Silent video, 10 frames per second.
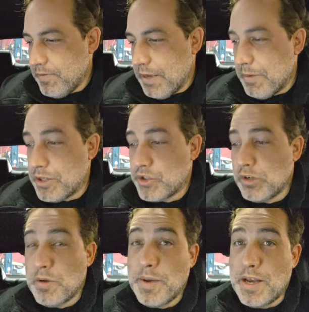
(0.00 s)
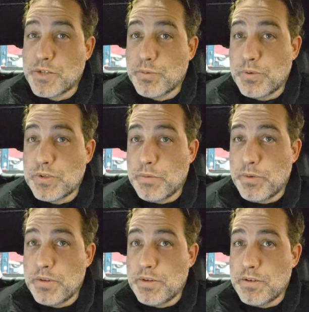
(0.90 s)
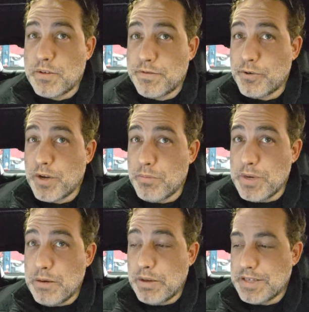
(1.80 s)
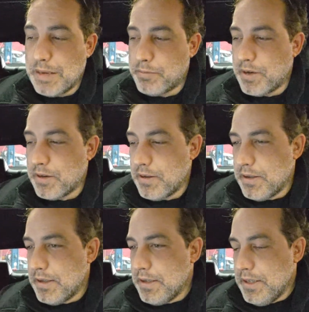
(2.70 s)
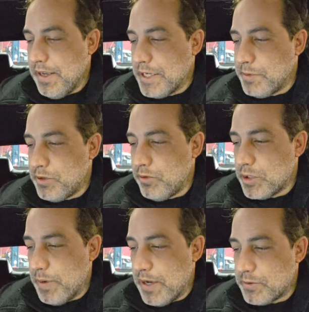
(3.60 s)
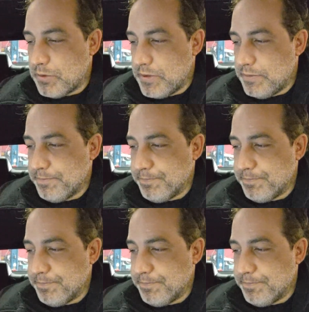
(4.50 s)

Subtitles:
I'm not showing you my password, so I put the phone on me while I type in my HP Tuners password.